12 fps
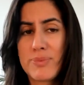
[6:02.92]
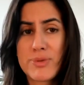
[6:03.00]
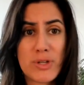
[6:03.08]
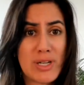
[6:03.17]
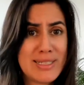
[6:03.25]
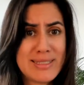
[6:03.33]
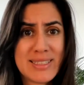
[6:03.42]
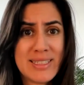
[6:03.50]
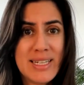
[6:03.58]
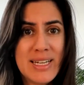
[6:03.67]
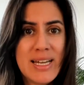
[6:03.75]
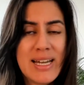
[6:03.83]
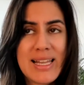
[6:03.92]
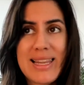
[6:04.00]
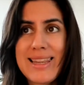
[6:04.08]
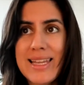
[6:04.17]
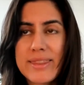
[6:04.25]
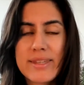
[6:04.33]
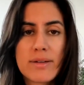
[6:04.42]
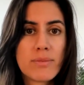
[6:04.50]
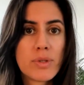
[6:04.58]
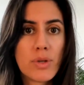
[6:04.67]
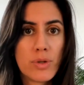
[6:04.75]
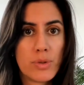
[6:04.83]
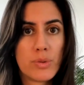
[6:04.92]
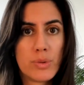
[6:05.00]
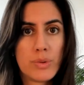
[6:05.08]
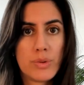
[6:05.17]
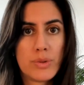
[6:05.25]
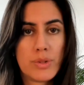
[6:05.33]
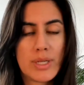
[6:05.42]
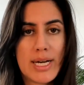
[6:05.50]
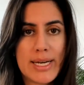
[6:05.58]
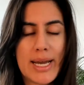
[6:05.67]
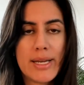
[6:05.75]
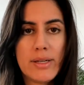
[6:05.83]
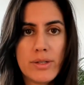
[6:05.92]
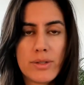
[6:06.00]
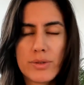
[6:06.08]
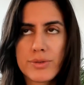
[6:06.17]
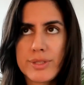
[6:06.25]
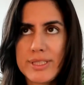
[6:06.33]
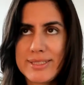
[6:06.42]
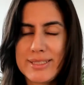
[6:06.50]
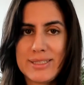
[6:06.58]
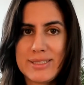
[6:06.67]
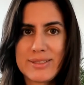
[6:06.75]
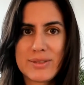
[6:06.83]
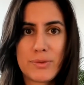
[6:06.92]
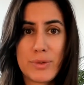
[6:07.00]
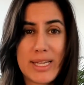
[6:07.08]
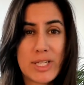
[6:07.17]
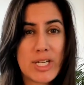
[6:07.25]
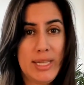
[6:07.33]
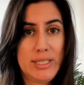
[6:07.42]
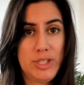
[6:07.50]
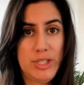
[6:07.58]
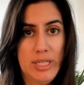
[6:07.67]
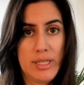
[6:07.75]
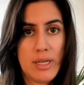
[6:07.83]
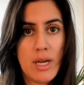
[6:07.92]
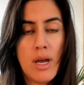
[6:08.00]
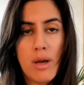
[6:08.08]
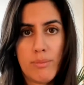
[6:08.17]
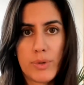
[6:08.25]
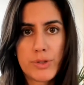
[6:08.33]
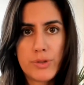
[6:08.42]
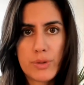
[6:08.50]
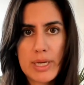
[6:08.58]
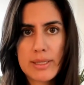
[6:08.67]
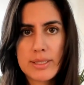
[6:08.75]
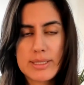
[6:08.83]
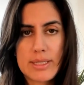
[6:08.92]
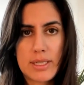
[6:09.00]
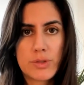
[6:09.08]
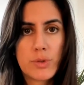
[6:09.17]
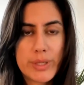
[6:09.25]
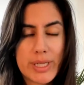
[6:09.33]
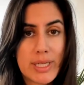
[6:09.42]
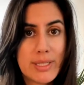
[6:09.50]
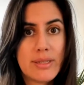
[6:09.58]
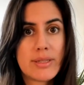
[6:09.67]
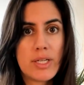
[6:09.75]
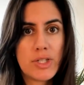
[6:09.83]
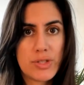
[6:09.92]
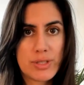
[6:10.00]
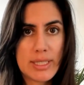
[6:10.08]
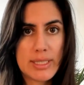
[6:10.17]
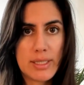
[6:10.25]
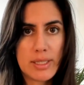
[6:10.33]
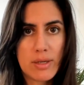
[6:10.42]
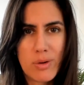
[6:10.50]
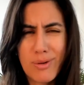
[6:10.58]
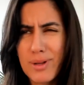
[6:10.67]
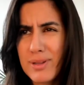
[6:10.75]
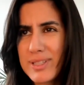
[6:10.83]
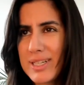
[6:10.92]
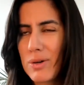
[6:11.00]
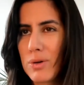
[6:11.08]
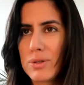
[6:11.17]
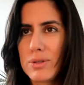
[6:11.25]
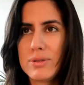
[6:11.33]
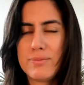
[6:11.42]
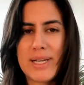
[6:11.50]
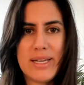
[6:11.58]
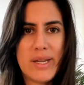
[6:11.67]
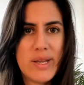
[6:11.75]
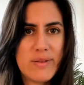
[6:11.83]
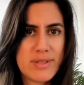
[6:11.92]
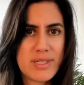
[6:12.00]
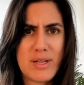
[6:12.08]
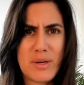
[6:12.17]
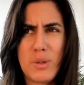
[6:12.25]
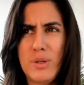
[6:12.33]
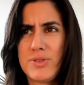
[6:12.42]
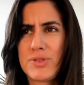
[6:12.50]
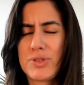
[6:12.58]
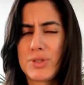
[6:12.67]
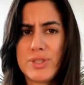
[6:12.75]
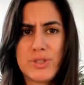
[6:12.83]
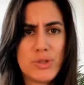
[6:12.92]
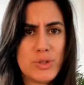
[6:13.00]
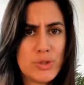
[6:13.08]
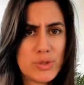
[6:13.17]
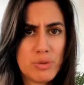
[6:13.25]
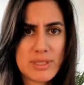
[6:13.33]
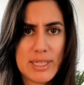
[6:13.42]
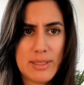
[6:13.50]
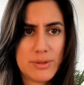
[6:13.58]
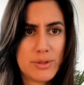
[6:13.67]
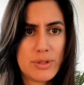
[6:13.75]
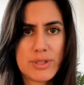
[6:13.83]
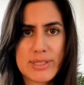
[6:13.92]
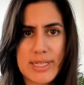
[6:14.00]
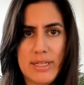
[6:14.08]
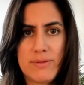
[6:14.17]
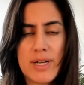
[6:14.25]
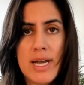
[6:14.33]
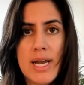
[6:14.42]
obsolete, let them go. And I know this is really challenging, but you can start doing it intentionally. All the old beliefs, the old stories you used to tell to yourself,